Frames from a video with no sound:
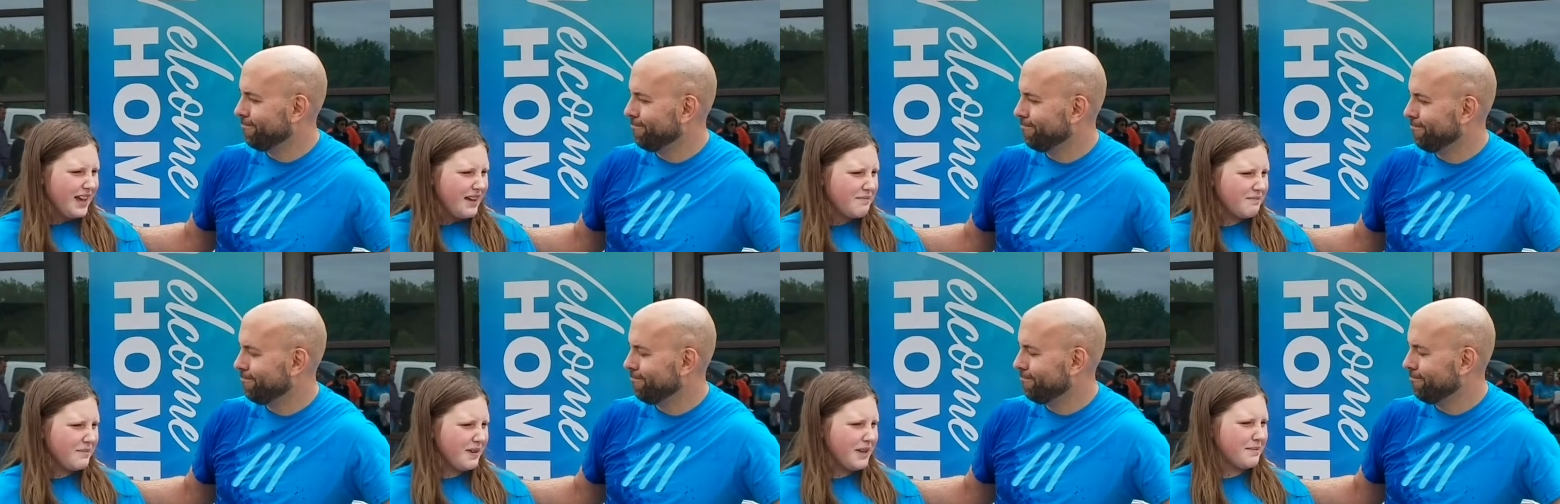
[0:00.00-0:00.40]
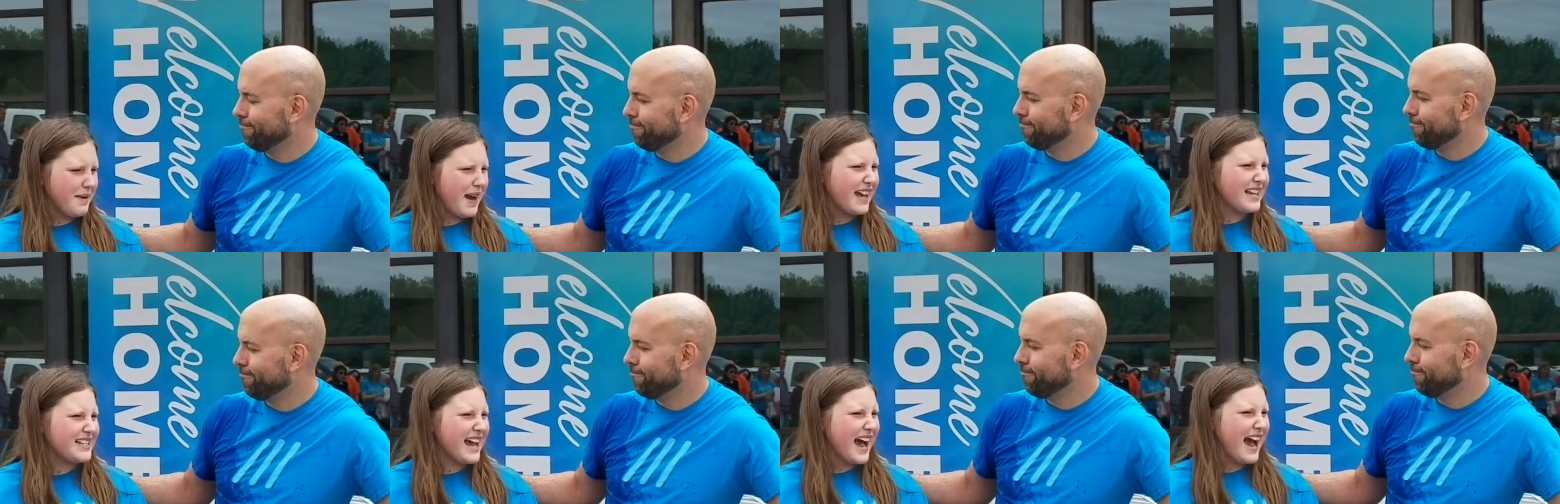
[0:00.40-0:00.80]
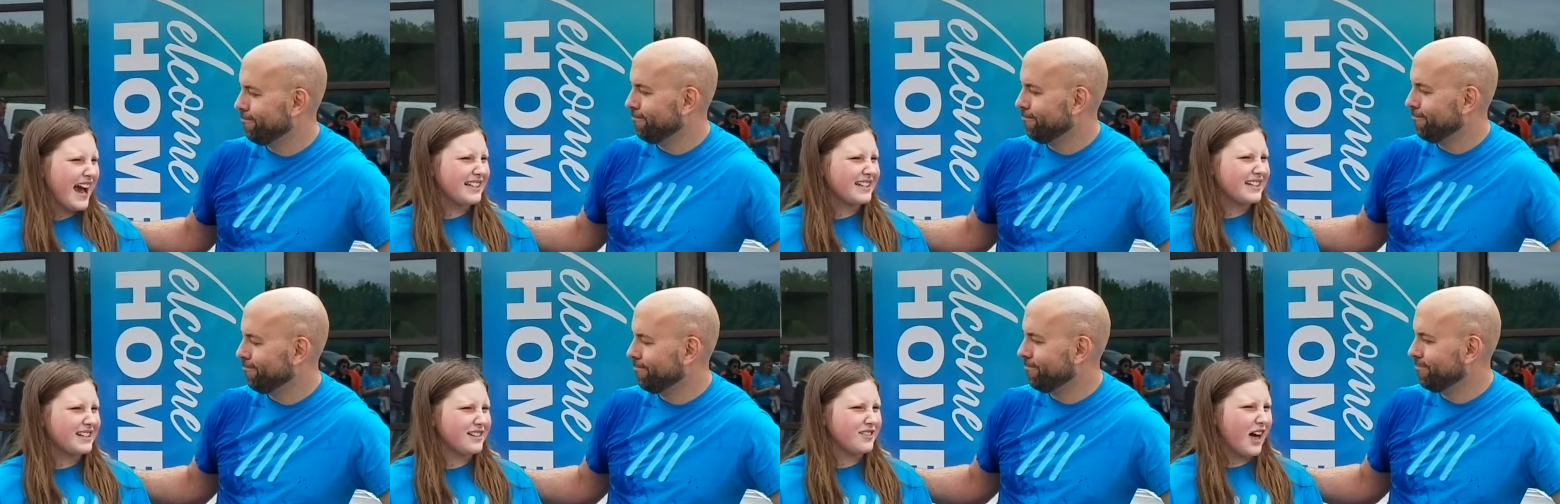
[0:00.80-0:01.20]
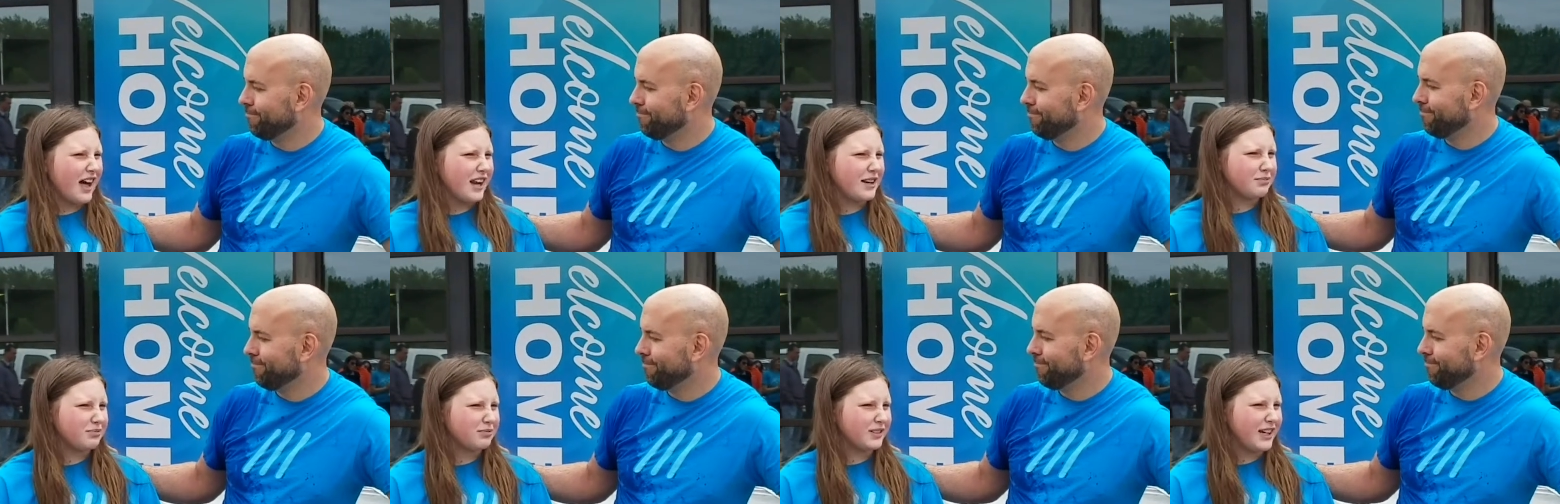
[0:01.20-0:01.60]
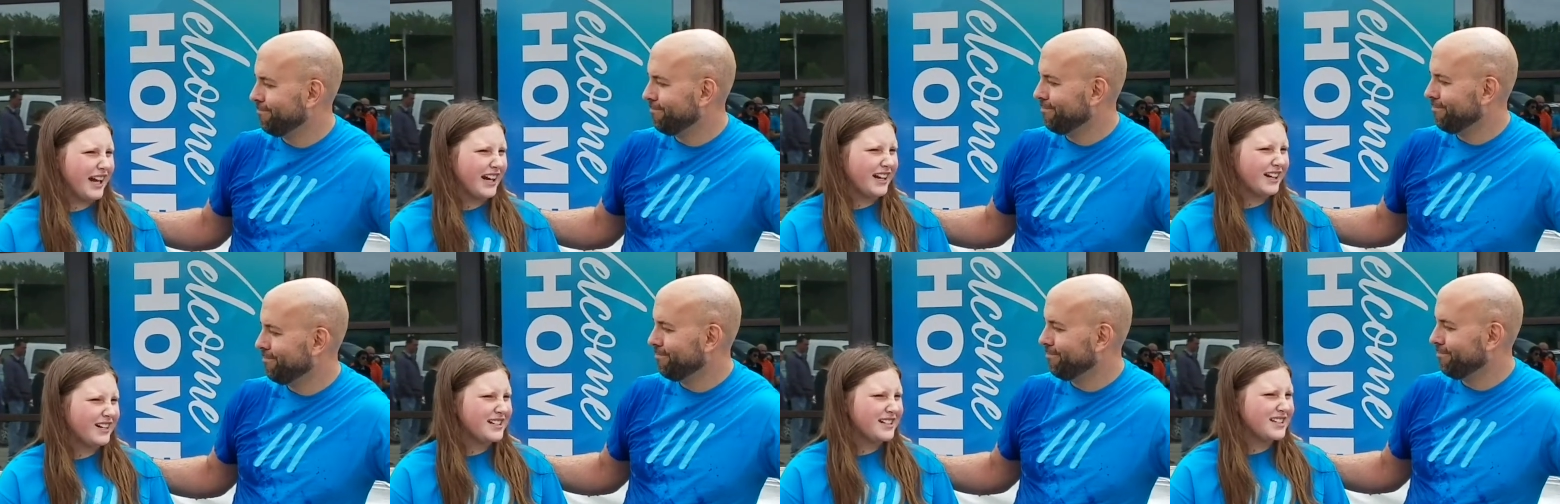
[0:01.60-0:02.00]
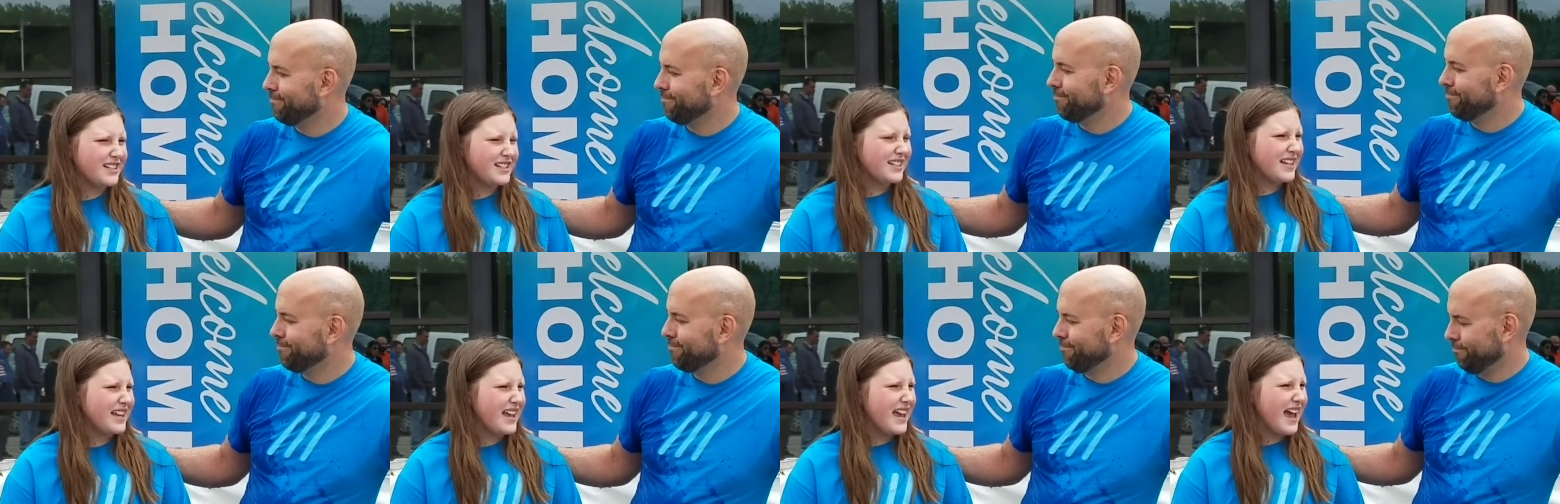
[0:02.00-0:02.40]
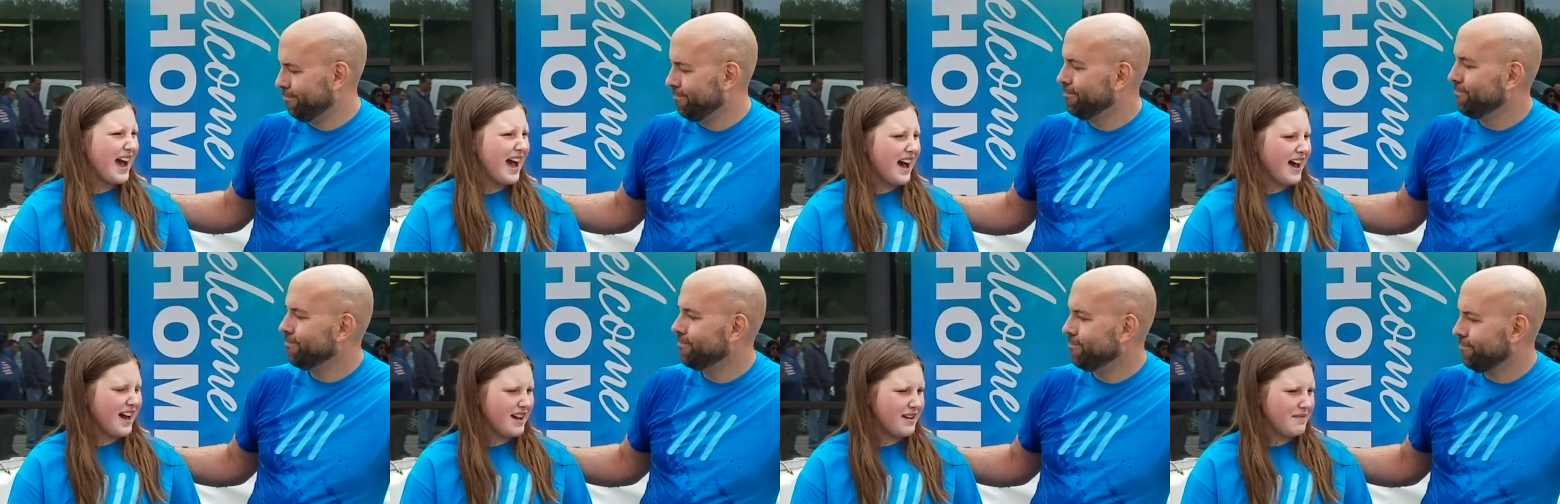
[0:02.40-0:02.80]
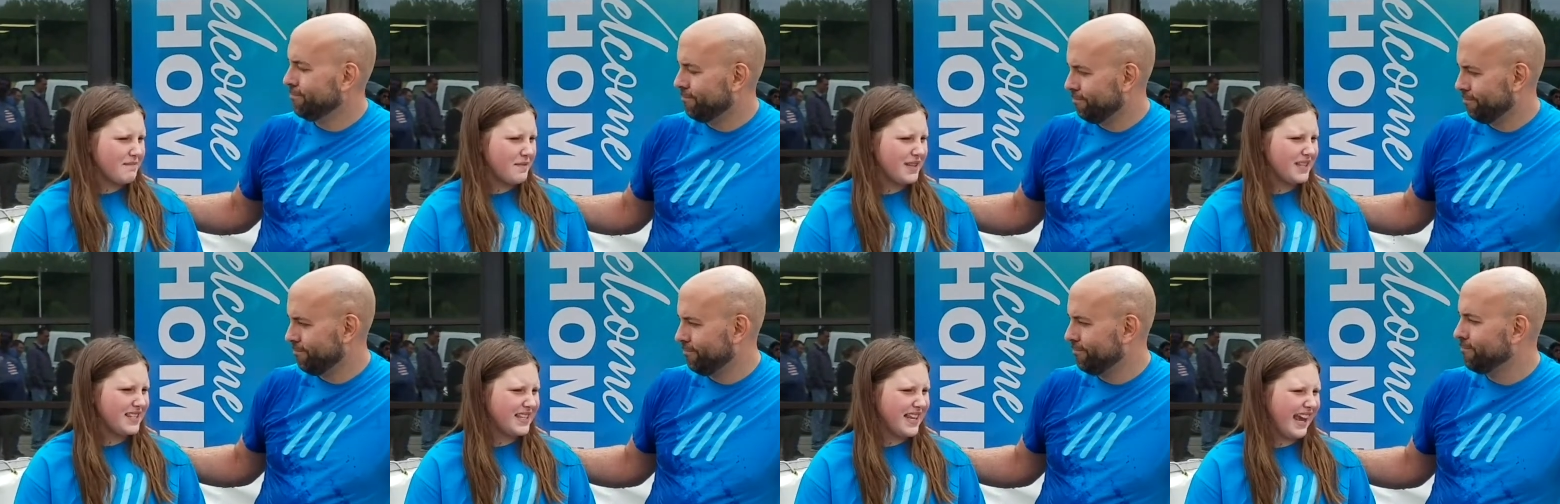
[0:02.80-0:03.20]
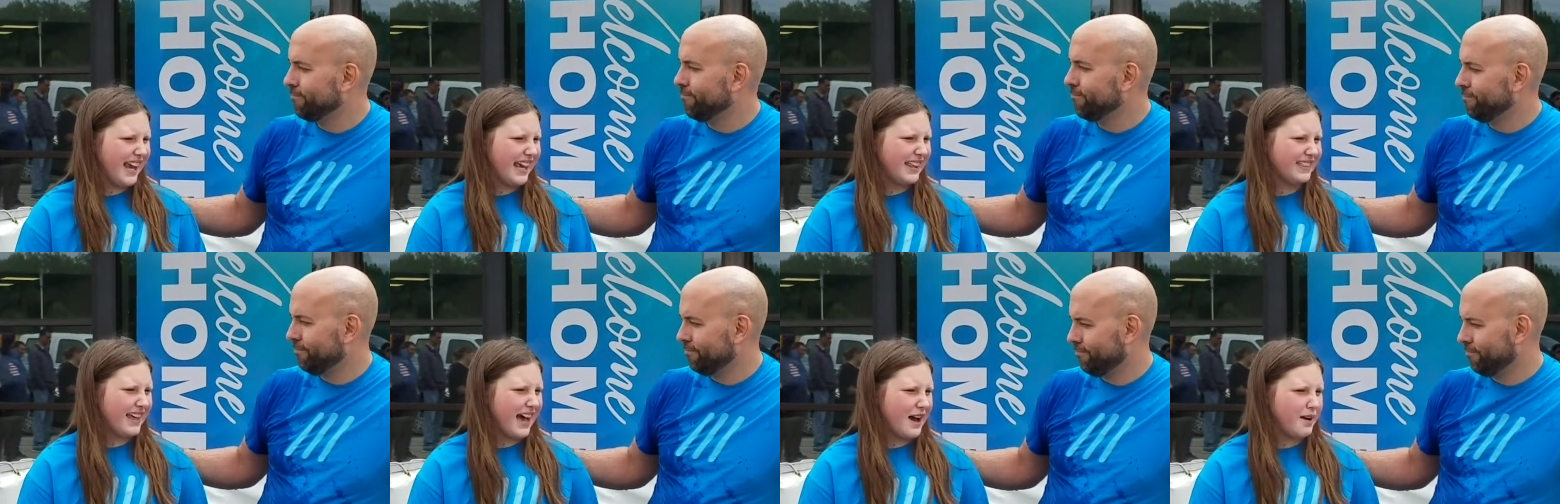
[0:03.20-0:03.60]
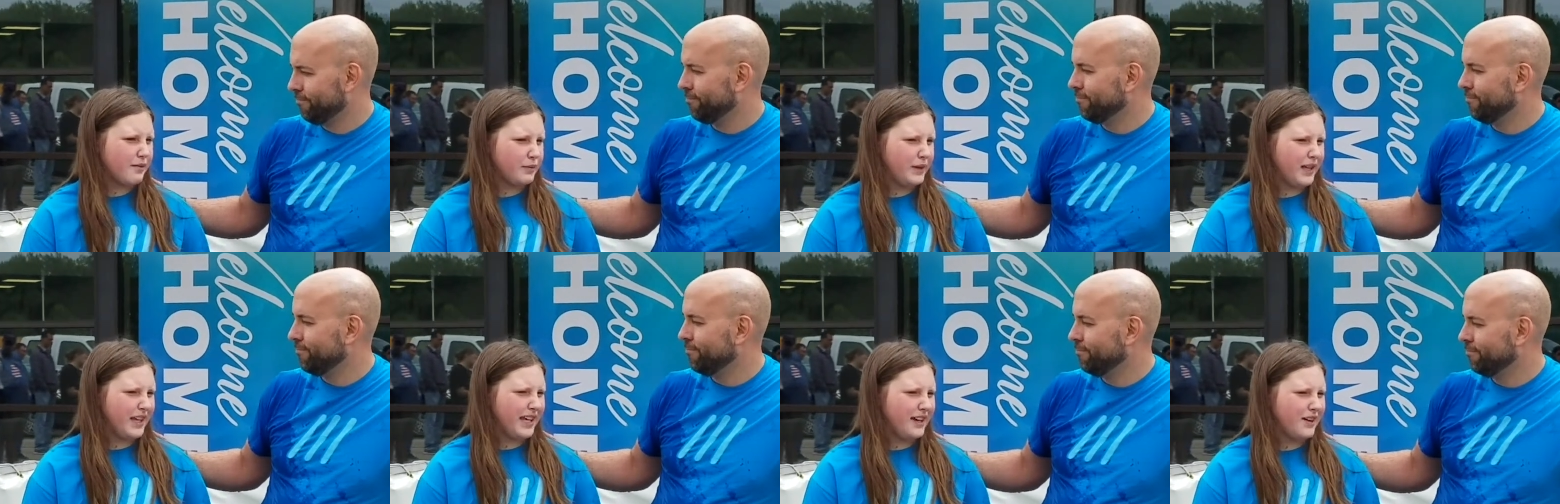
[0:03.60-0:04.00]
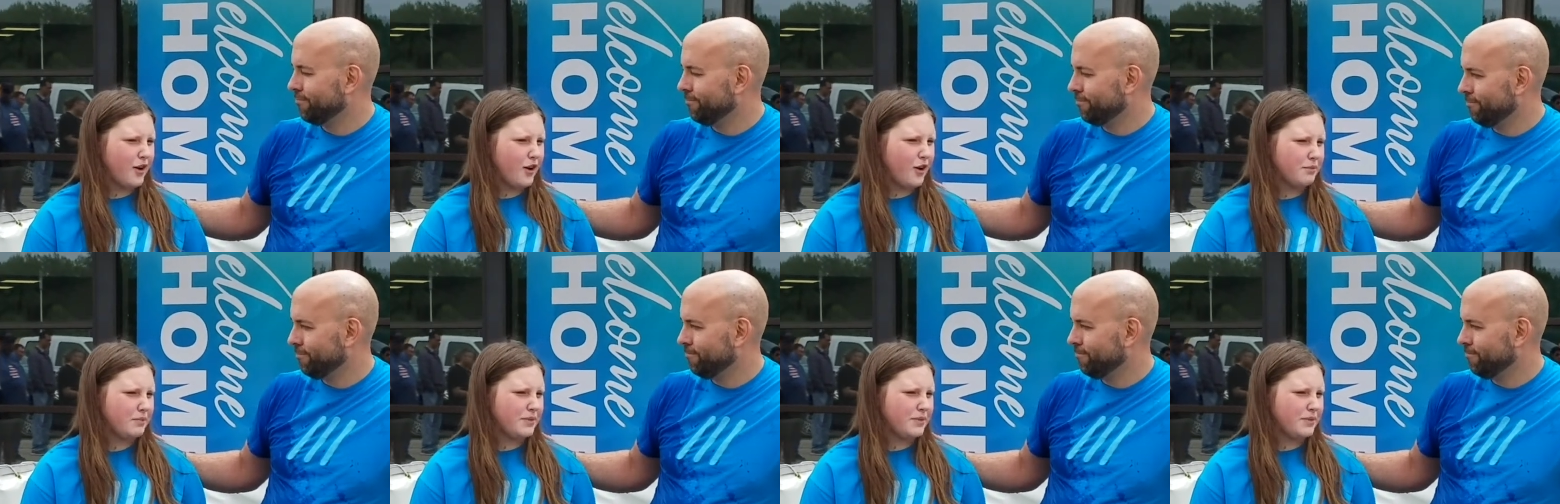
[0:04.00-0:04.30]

Speaker 1: me and my dad did a lot of prayers, um, saying that we hoped